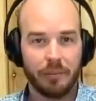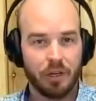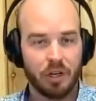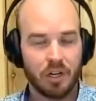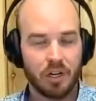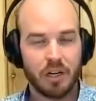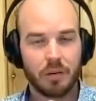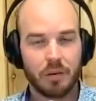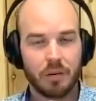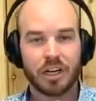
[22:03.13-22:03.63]
You
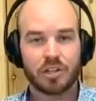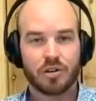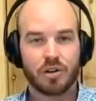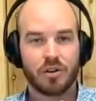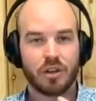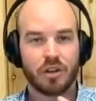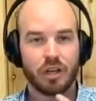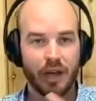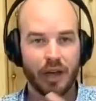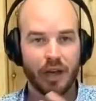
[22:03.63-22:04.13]
need to make
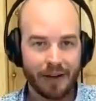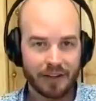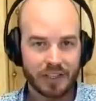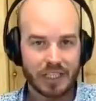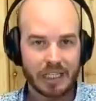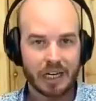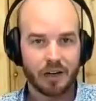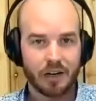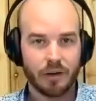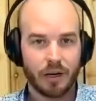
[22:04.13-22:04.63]
sure that you have a
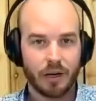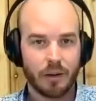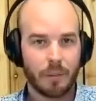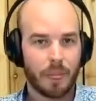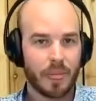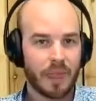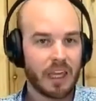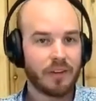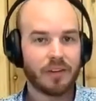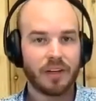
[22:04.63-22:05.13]

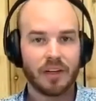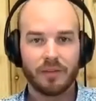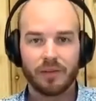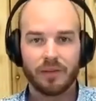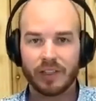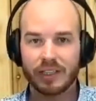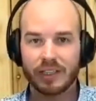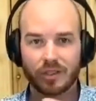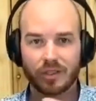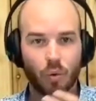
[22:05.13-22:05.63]
CRM, even if
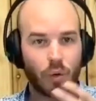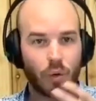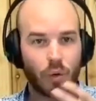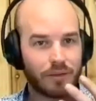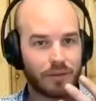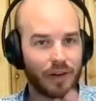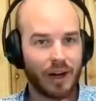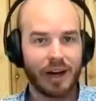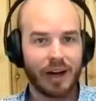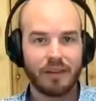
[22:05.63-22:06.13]
it's a
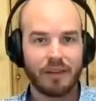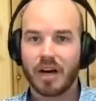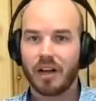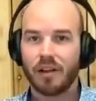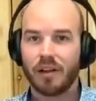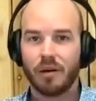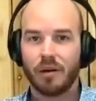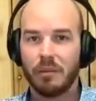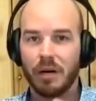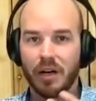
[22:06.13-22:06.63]

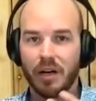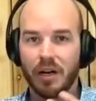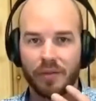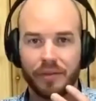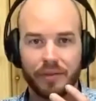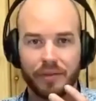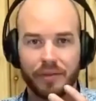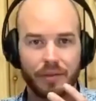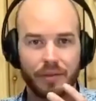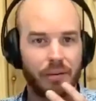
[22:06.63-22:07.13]
$25 a month
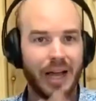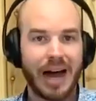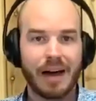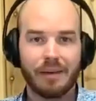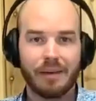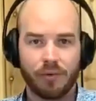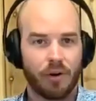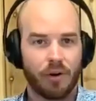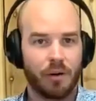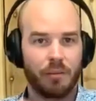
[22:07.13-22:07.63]

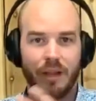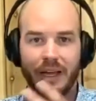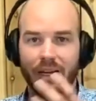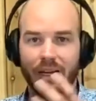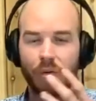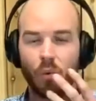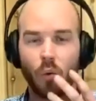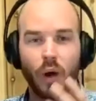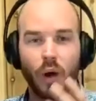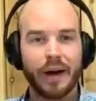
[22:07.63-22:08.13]
platform.
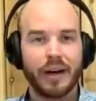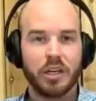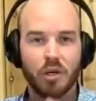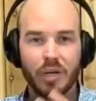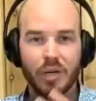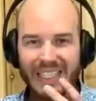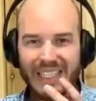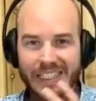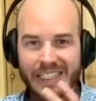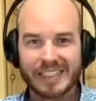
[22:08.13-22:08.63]
Like you
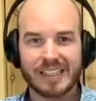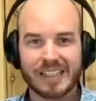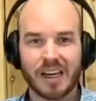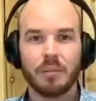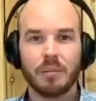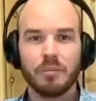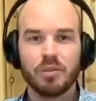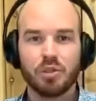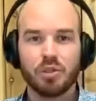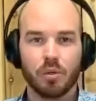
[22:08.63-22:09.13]
need
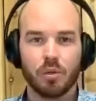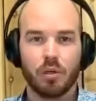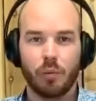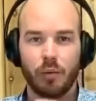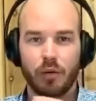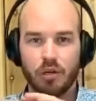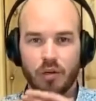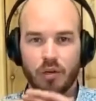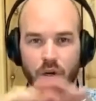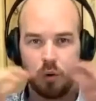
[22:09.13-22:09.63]
some tool
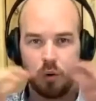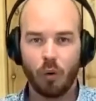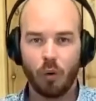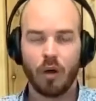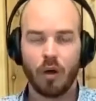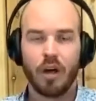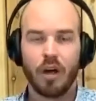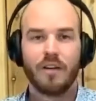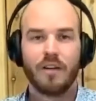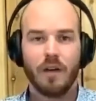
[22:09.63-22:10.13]
where you can
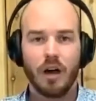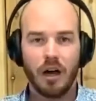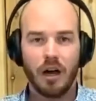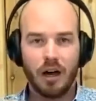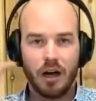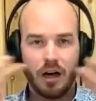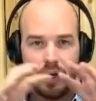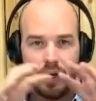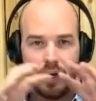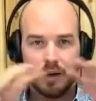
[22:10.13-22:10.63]

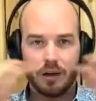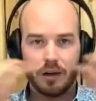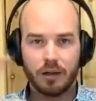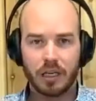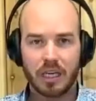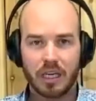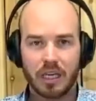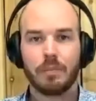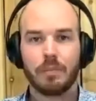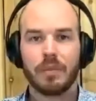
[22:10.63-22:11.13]

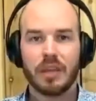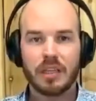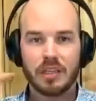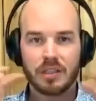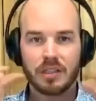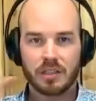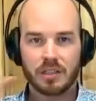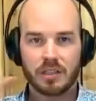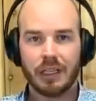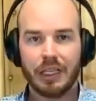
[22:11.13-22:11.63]
keep
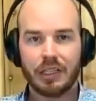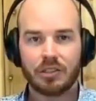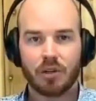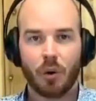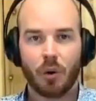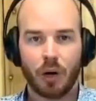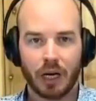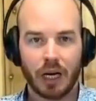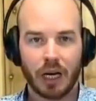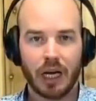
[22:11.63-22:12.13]
these leads
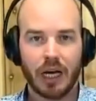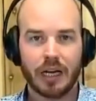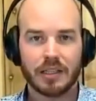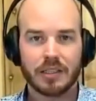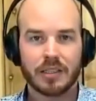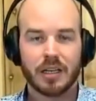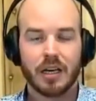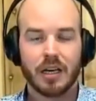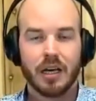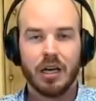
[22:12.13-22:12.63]

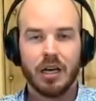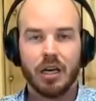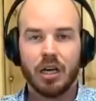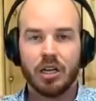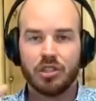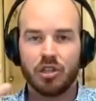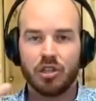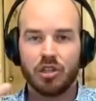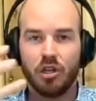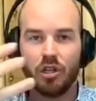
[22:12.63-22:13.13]
organized.
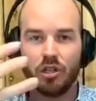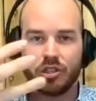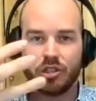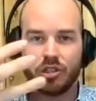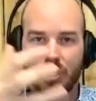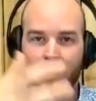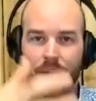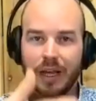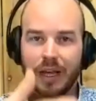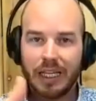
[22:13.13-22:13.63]
So you'll
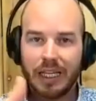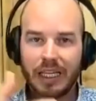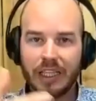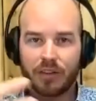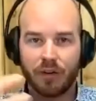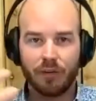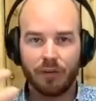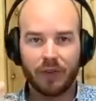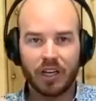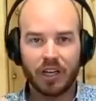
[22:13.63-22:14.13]
generate leads
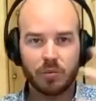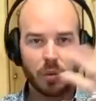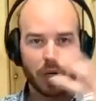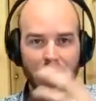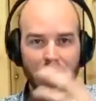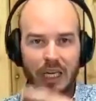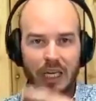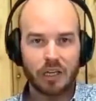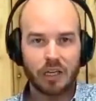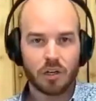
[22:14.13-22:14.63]
from
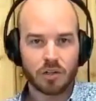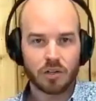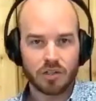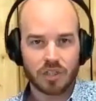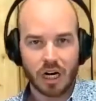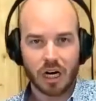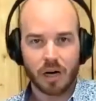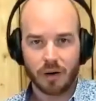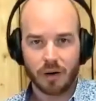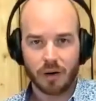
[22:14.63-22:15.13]
Facebook into your
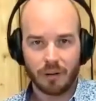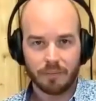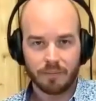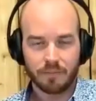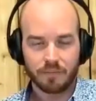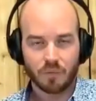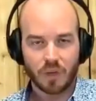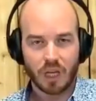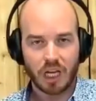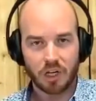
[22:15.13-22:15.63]
CRM,
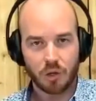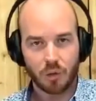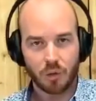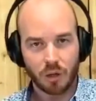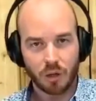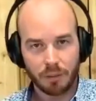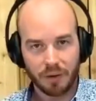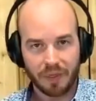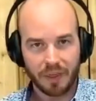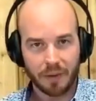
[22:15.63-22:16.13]
and you want
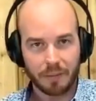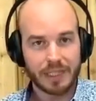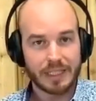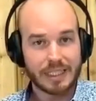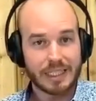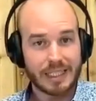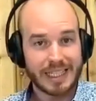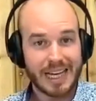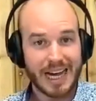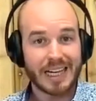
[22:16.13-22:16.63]
to put them
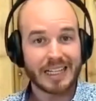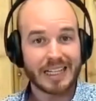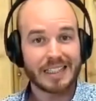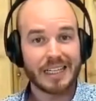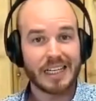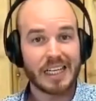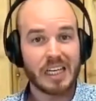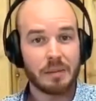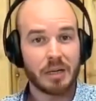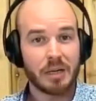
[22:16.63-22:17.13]
into text
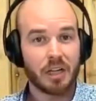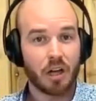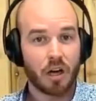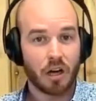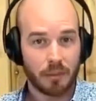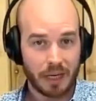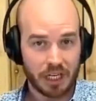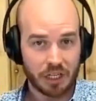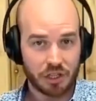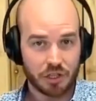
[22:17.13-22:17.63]
and email
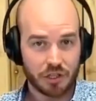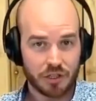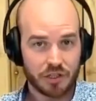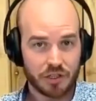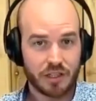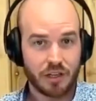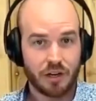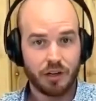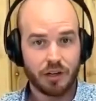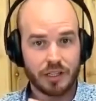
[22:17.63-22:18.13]

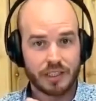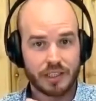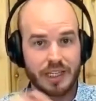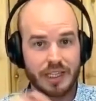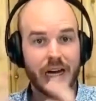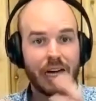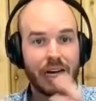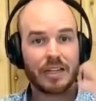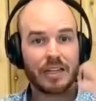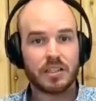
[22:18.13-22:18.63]
automations that are
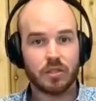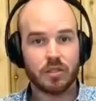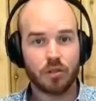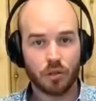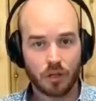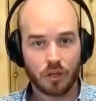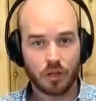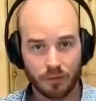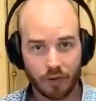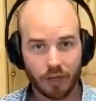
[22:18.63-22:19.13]
designed to
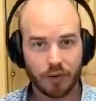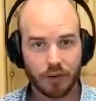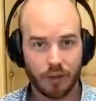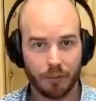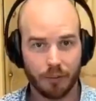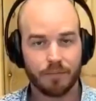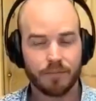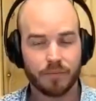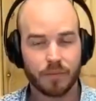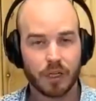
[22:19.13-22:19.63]
convert them.
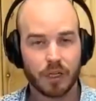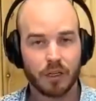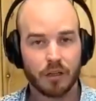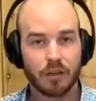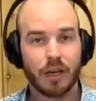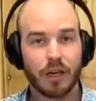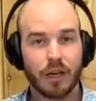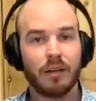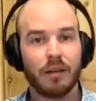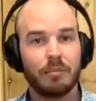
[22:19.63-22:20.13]

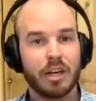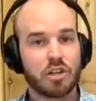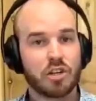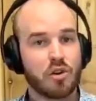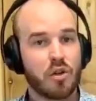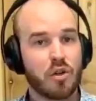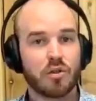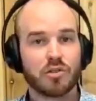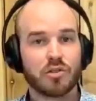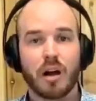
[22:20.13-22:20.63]
Okay. Make
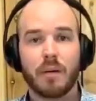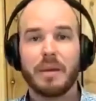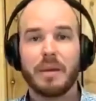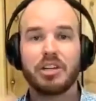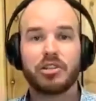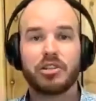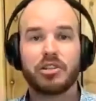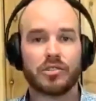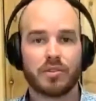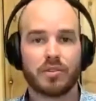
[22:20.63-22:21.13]
sure those
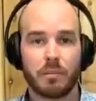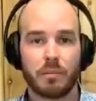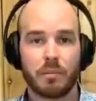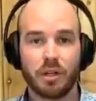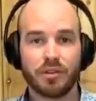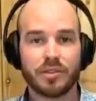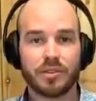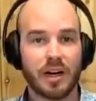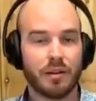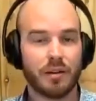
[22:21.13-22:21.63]
automations are
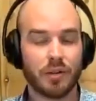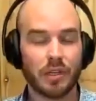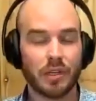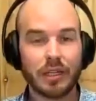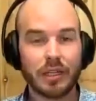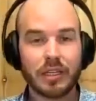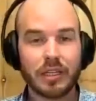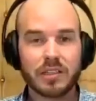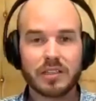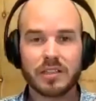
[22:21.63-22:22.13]
built out for at
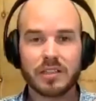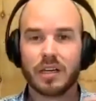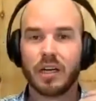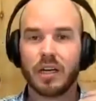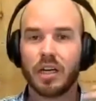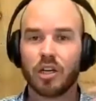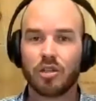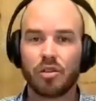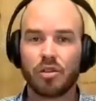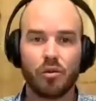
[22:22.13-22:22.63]
least
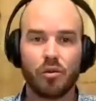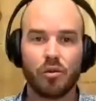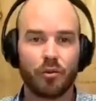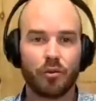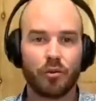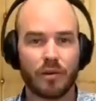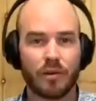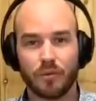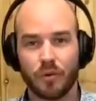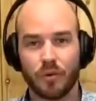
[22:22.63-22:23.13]
2,
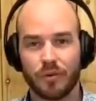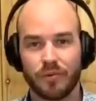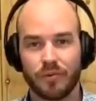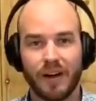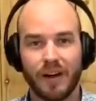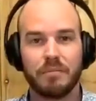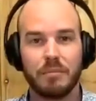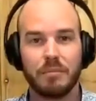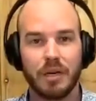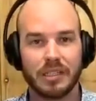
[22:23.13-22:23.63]
3, 4,
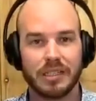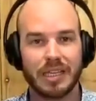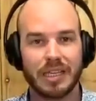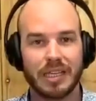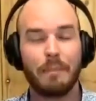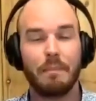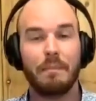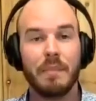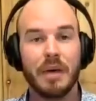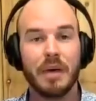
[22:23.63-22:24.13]
5 months
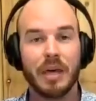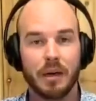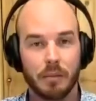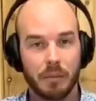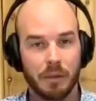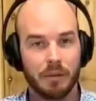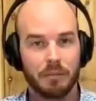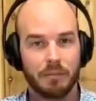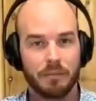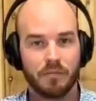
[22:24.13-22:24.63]
at
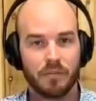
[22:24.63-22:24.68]
minimum.